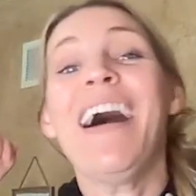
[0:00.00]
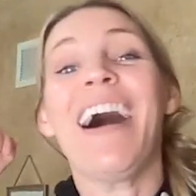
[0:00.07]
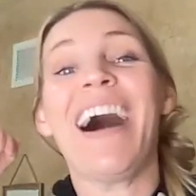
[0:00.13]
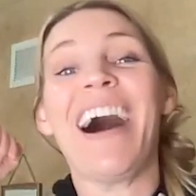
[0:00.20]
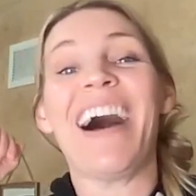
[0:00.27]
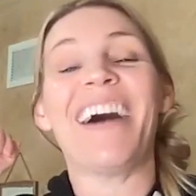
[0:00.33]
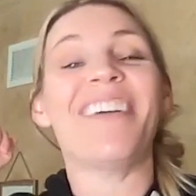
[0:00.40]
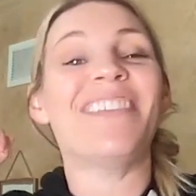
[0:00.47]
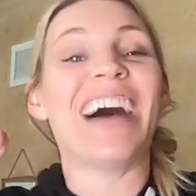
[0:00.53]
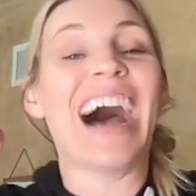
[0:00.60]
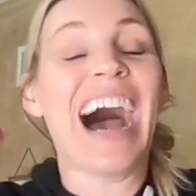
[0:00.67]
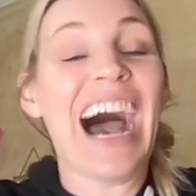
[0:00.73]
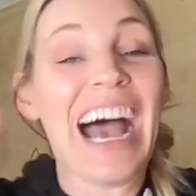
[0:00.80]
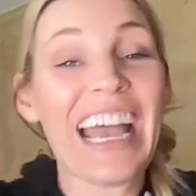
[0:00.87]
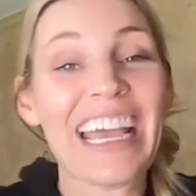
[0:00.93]

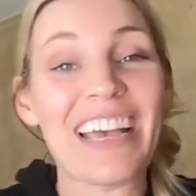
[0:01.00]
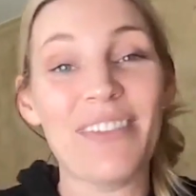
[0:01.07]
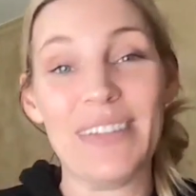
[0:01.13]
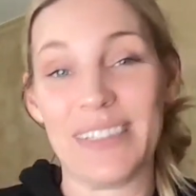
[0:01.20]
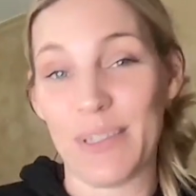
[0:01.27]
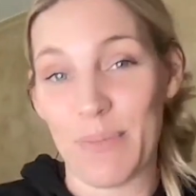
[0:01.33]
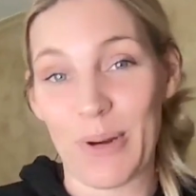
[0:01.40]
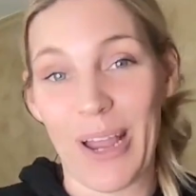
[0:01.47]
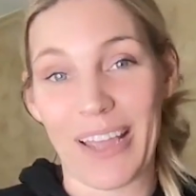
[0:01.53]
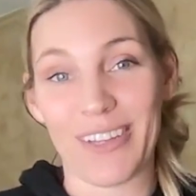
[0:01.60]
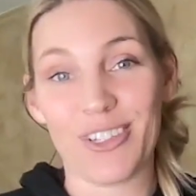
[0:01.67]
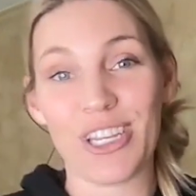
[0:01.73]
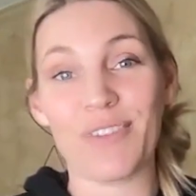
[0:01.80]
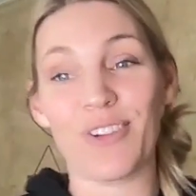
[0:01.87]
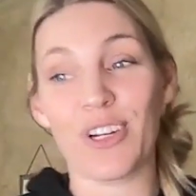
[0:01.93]
I am a super high
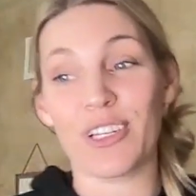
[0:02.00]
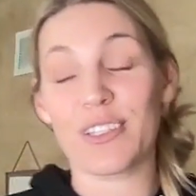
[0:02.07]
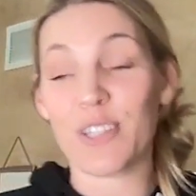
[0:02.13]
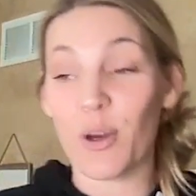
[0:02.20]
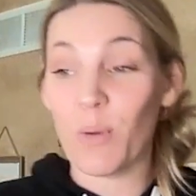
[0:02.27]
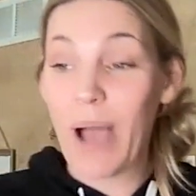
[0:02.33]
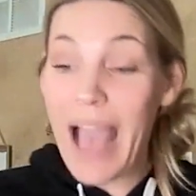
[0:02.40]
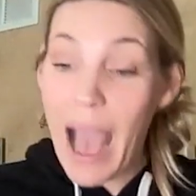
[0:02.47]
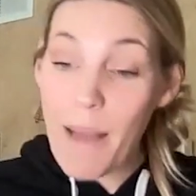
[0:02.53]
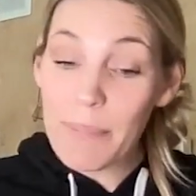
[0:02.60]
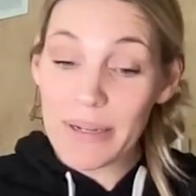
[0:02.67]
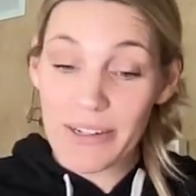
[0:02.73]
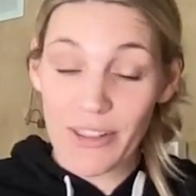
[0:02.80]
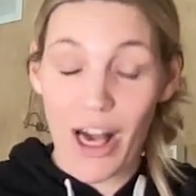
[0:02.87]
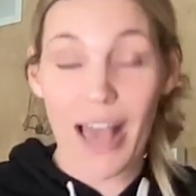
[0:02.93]
achiever. And so what
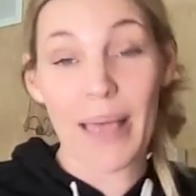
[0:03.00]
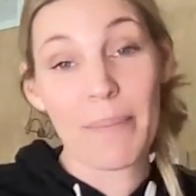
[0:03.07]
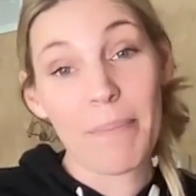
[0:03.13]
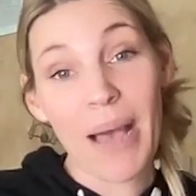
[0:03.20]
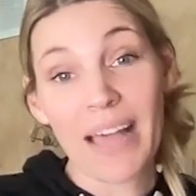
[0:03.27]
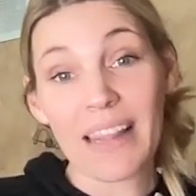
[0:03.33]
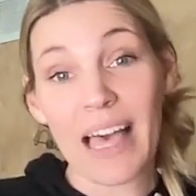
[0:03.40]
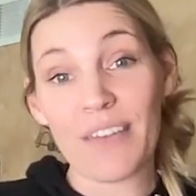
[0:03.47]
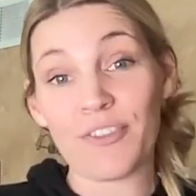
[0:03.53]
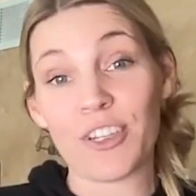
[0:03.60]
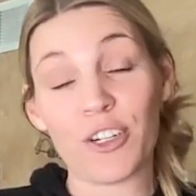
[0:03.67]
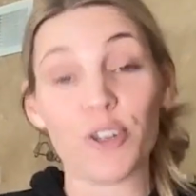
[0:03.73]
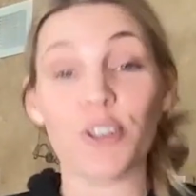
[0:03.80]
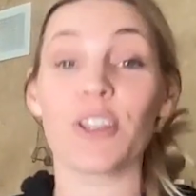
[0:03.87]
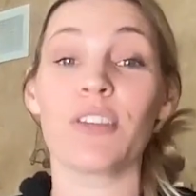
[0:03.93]
happened a lot in my life
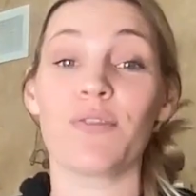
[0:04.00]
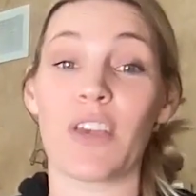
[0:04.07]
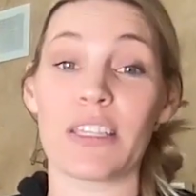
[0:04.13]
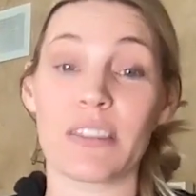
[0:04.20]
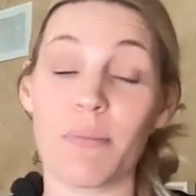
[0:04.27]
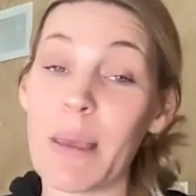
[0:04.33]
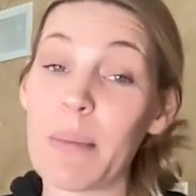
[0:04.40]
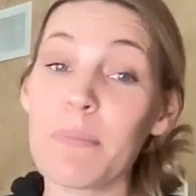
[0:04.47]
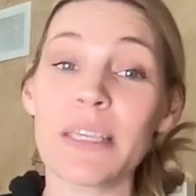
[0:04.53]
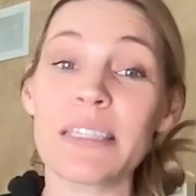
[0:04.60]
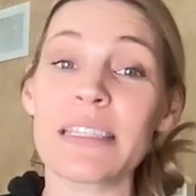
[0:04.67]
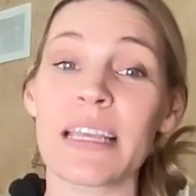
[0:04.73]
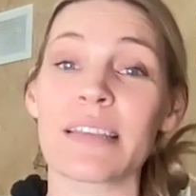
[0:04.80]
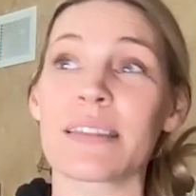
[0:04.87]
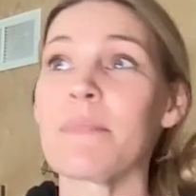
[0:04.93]
in early phase of my
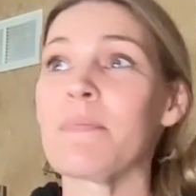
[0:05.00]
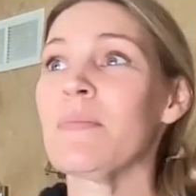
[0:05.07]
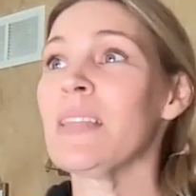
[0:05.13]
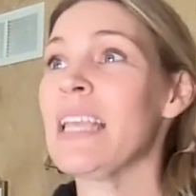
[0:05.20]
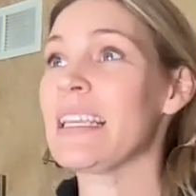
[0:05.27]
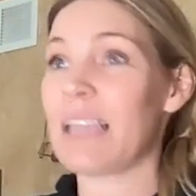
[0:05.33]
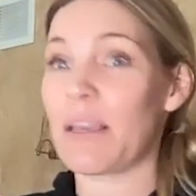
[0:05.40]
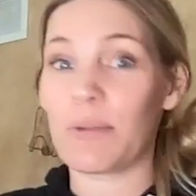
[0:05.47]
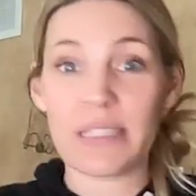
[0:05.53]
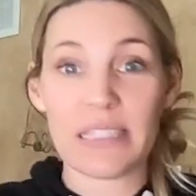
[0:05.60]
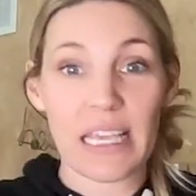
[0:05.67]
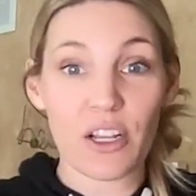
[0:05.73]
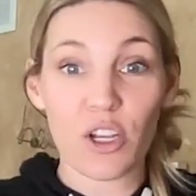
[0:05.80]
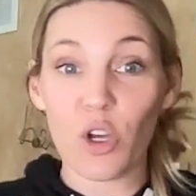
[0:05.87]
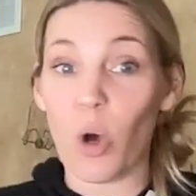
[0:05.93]
business is I would
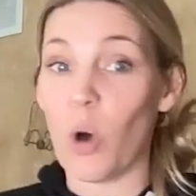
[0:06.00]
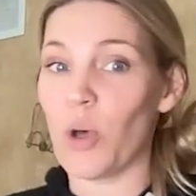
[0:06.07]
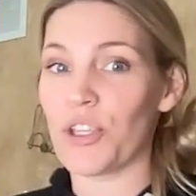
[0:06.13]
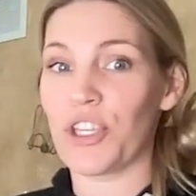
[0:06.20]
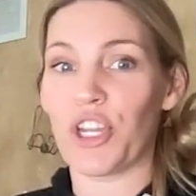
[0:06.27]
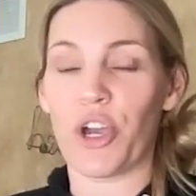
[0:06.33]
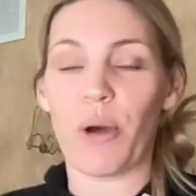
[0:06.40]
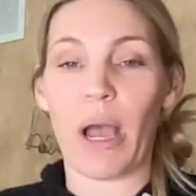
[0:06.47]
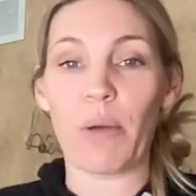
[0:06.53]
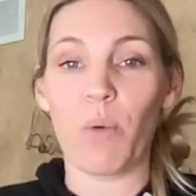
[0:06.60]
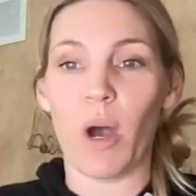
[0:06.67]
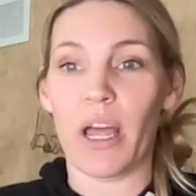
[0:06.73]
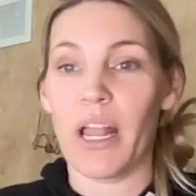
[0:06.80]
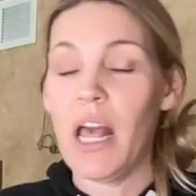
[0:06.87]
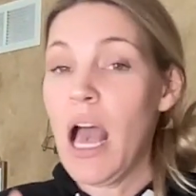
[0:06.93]
set a goal. I'm
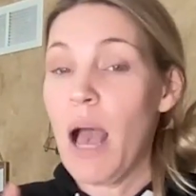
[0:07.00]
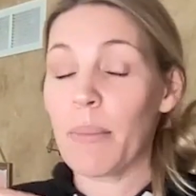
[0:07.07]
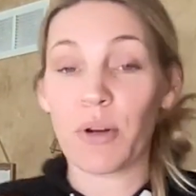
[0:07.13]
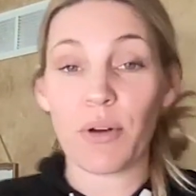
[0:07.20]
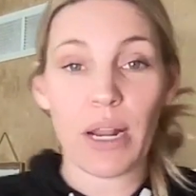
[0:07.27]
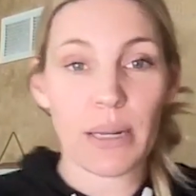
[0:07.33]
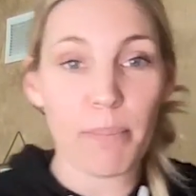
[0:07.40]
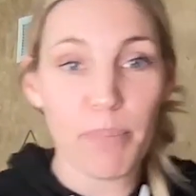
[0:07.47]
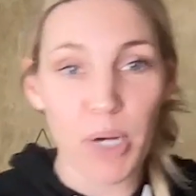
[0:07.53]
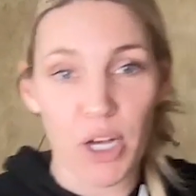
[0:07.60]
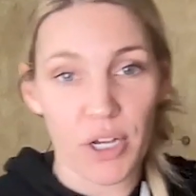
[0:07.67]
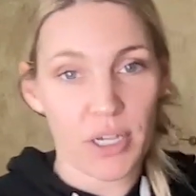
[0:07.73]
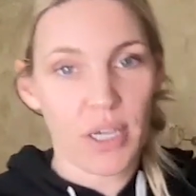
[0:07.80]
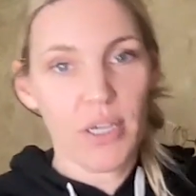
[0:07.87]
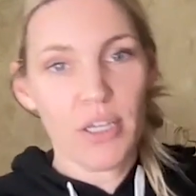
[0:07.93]
going to write a
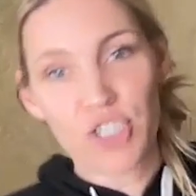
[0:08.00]
book.